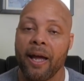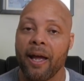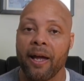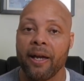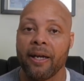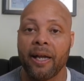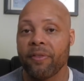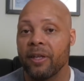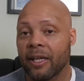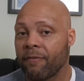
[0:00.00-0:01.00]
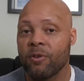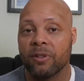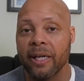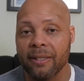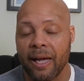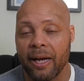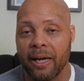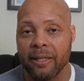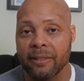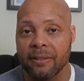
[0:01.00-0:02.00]
And I think if you like that
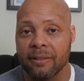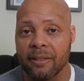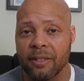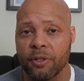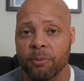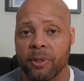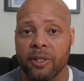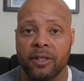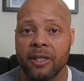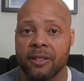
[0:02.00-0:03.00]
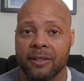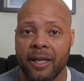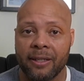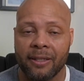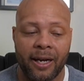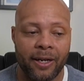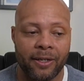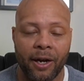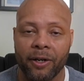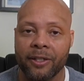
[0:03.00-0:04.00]
kind of humor, you think that's kind of
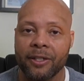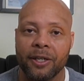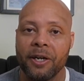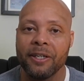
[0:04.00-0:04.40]
dark